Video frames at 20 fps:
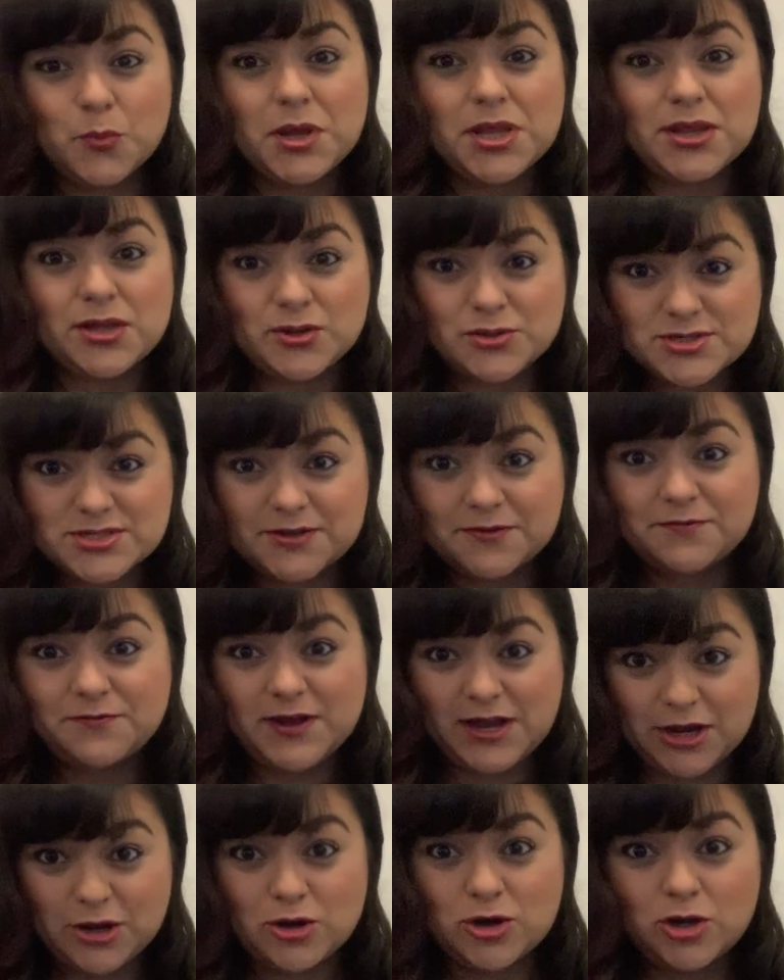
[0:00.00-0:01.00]
when there's a
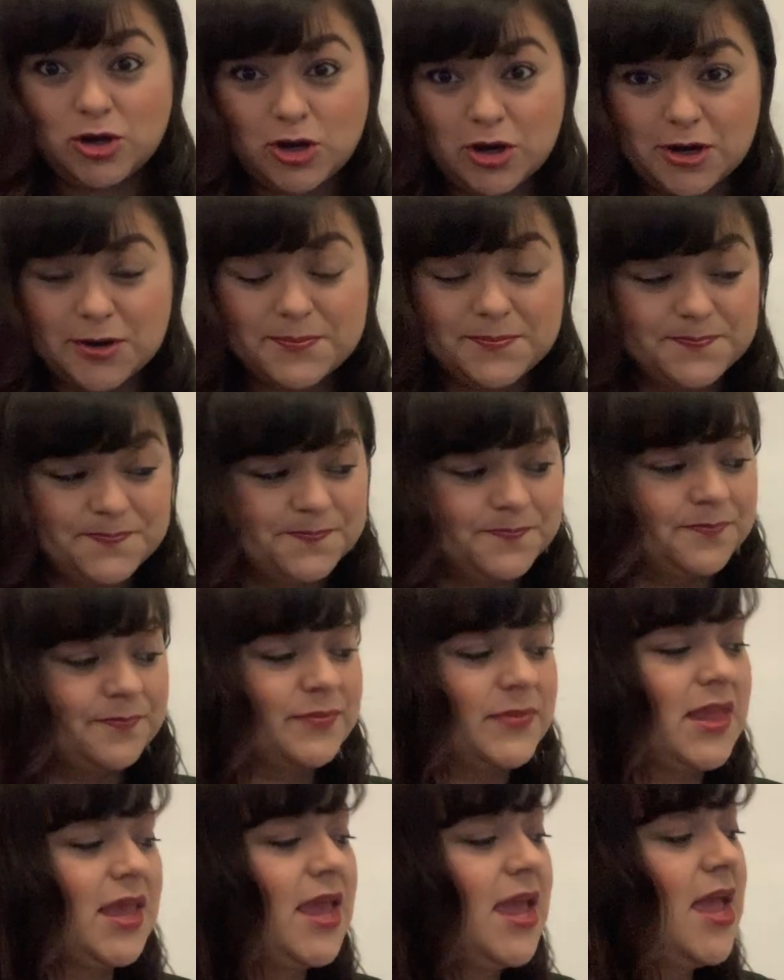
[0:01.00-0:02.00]
fire alarm.
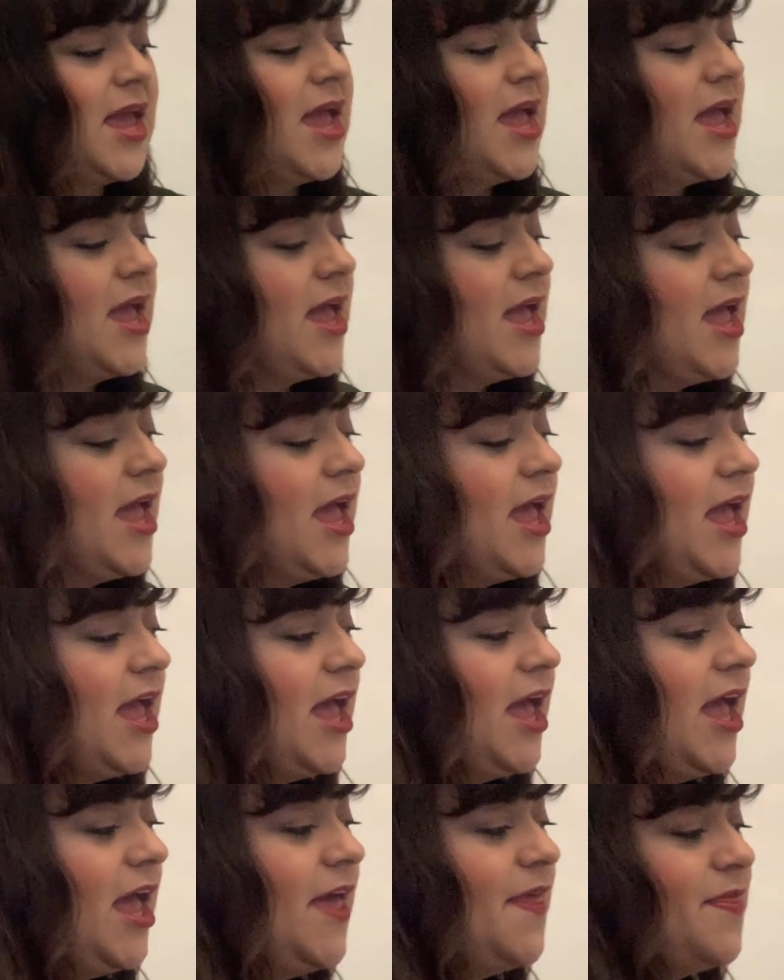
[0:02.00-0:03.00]

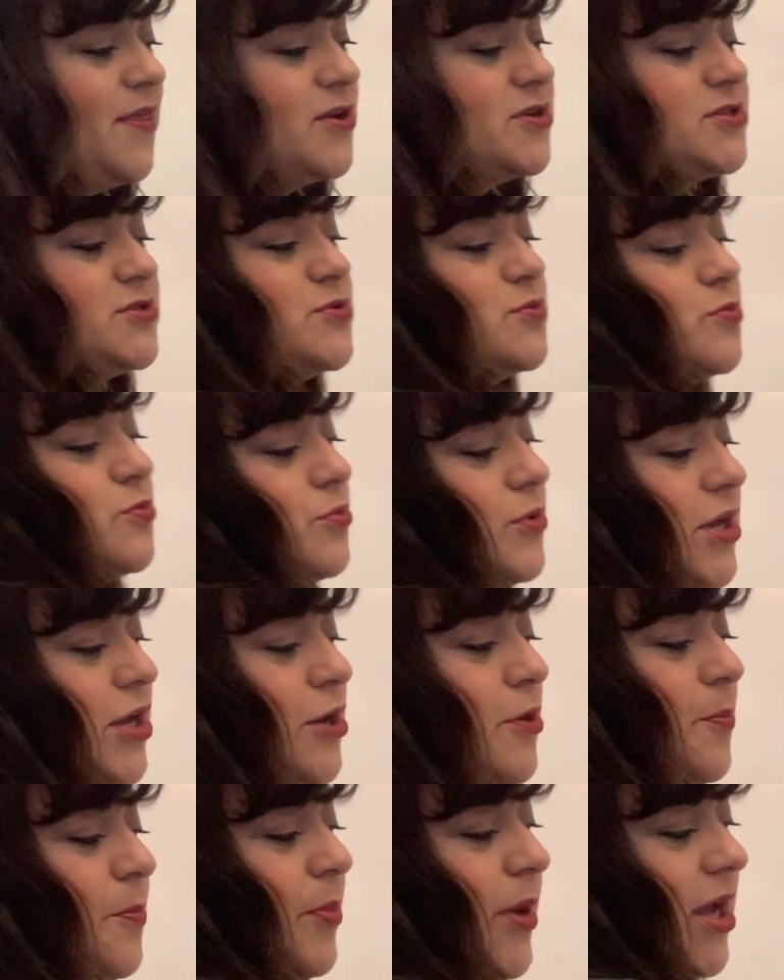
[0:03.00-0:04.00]
And there's a
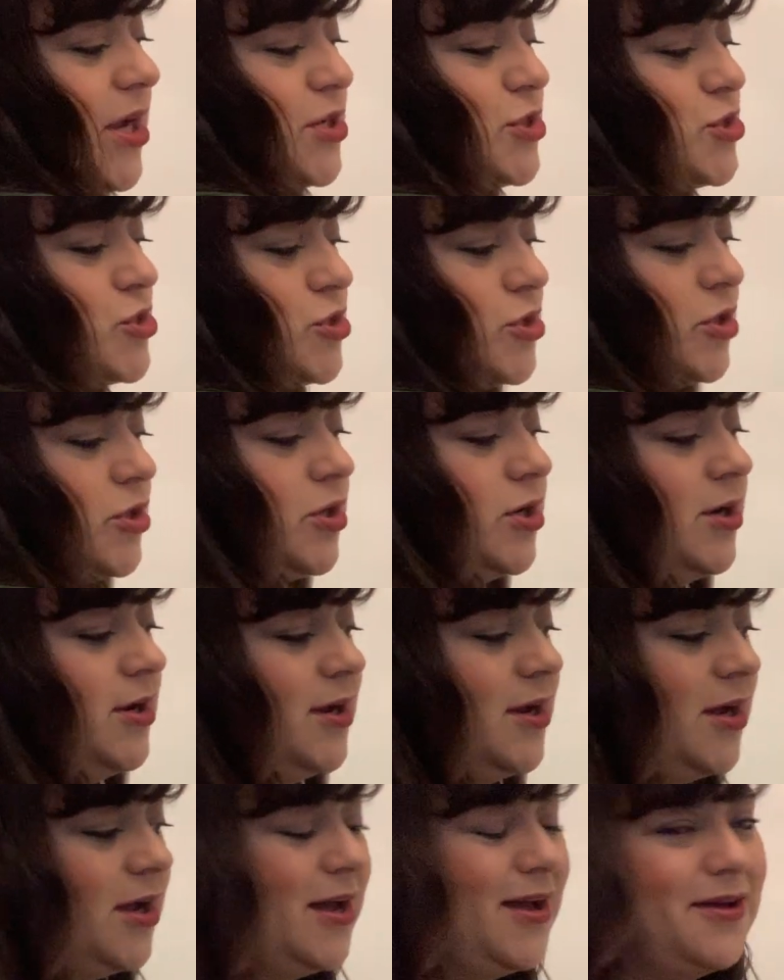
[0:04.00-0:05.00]
real picture
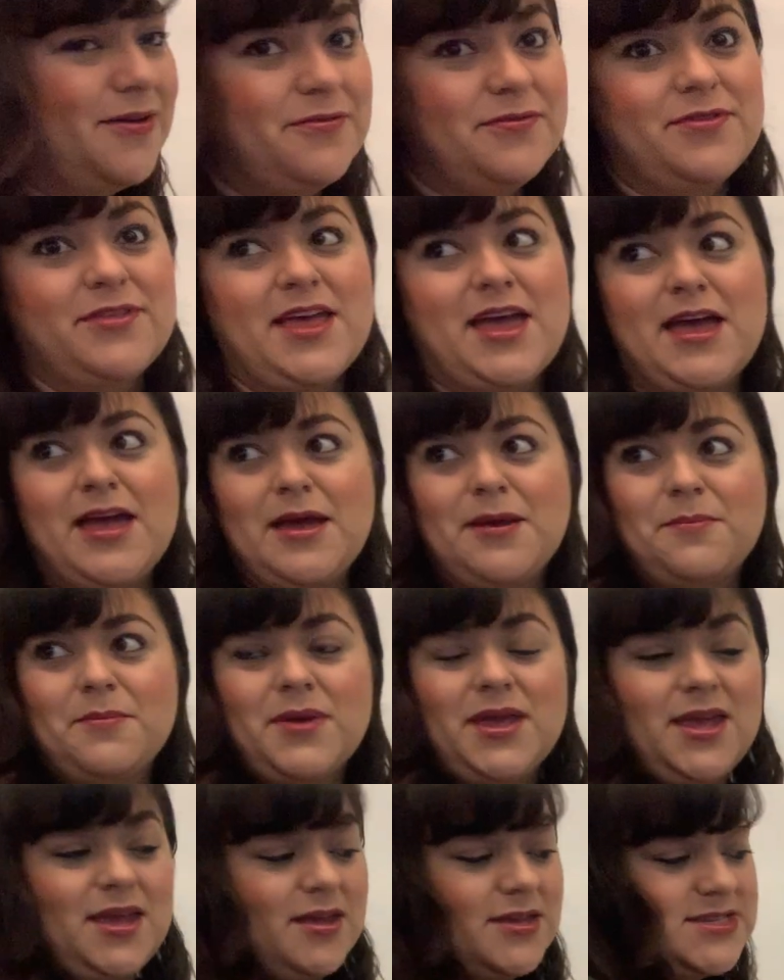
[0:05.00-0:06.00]
of
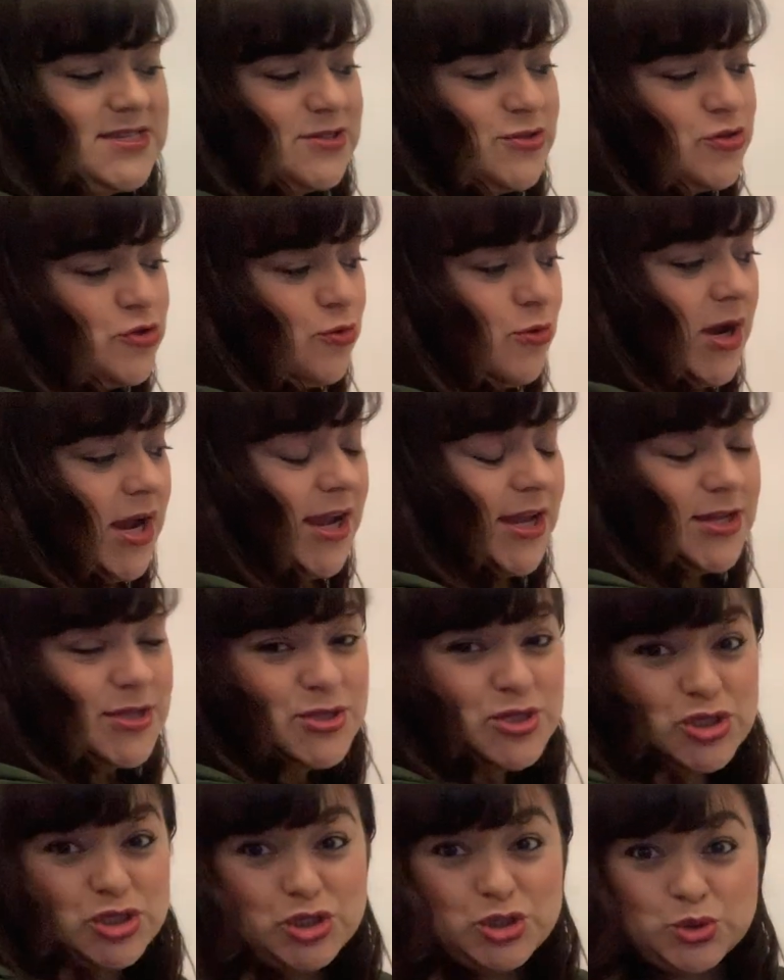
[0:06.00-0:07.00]
them trying
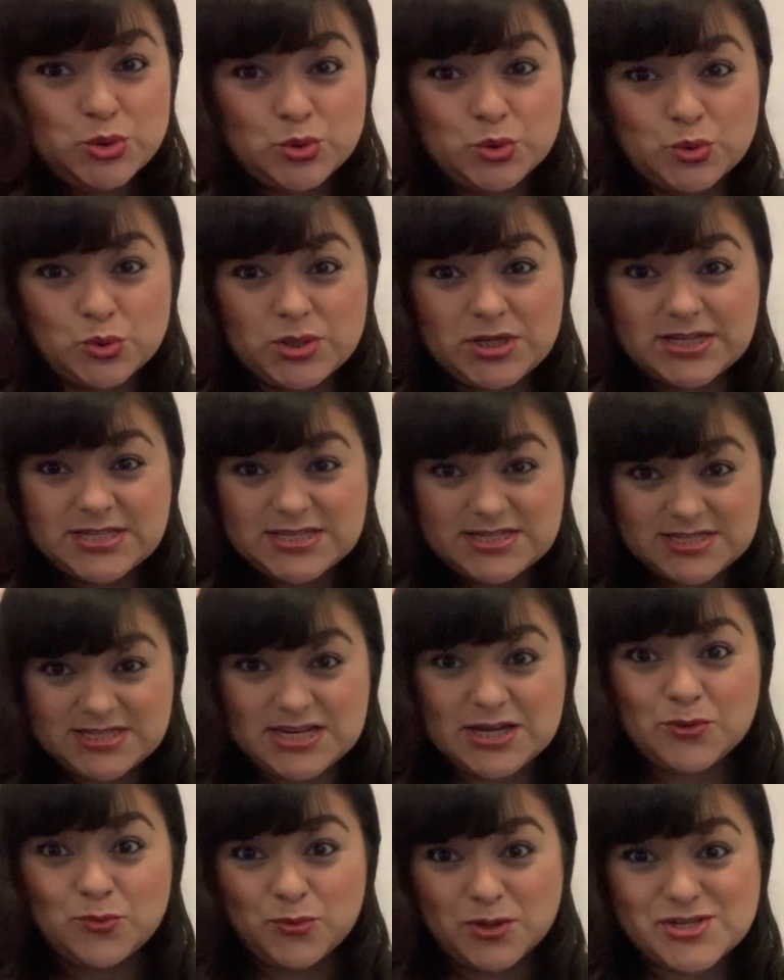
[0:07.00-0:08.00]
to
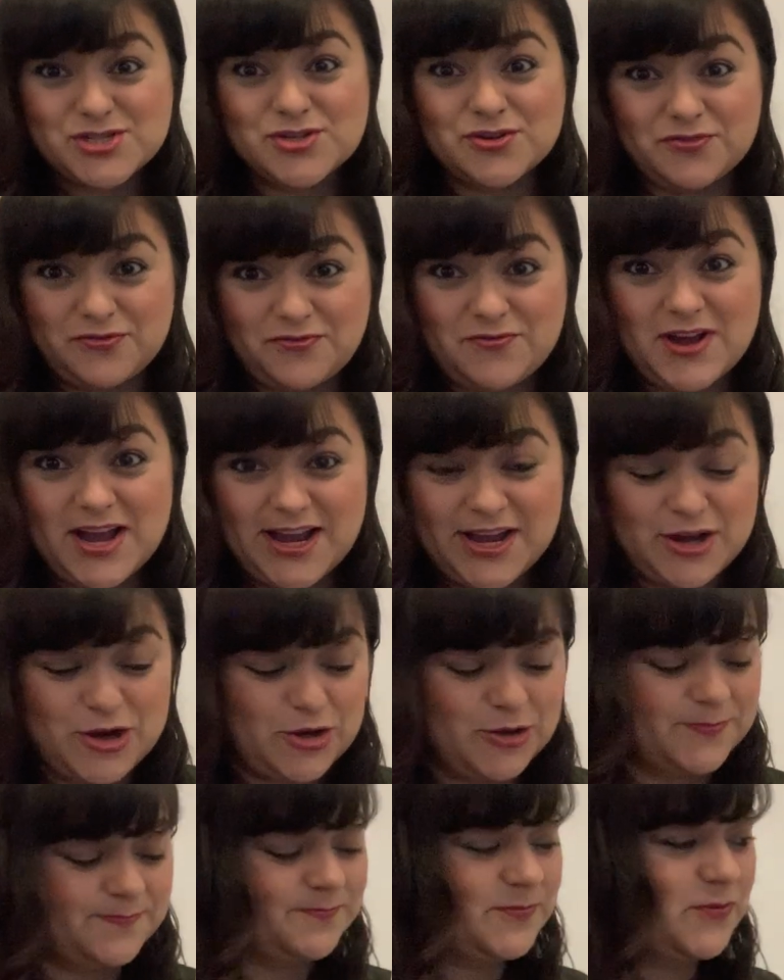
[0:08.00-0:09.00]
extinguish a fire,